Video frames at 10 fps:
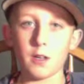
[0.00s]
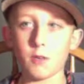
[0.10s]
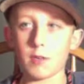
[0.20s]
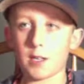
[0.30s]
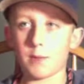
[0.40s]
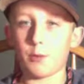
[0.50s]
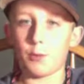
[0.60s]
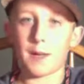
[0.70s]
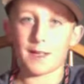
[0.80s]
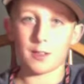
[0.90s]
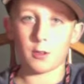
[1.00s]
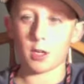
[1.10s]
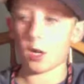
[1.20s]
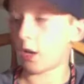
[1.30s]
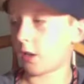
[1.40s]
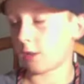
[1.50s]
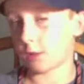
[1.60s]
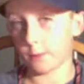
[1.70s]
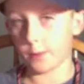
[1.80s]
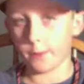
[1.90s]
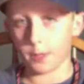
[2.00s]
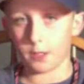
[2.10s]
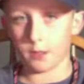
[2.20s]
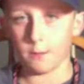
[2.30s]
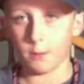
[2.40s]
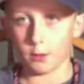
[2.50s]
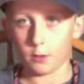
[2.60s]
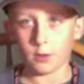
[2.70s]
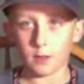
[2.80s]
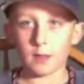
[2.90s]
You can't pull back the trigger. It's also spray painted blue.